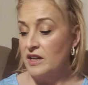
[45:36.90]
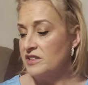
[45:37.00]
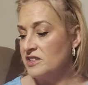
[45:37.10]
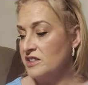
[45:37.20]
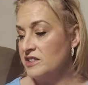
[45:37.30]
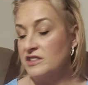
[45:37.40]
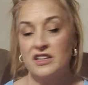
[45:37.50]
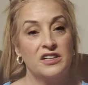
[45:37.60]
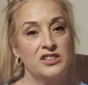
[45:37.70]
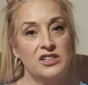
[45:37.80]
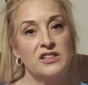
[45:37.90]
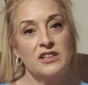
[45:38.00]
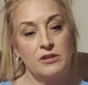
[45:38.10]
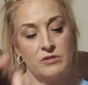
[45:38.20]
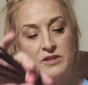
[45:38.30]
That's the intention
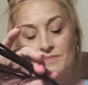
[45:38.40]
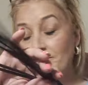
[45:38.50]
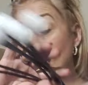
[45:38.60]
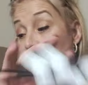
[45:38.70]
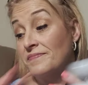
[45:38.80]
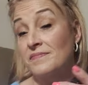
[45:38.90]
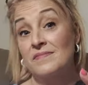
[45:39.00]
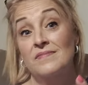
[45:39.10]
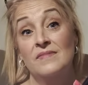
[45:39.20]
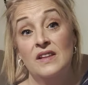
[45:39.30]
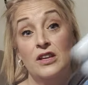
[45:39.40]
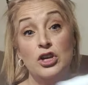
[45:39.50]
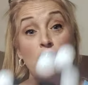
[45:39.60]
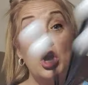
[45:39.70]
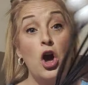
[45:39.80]
anyway.
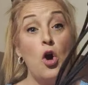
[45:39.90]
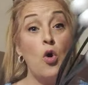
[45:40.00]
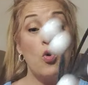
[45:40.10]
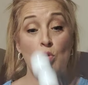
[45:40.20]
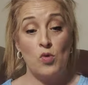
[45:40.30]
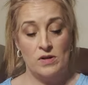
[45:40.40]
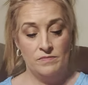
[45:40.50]
Yo!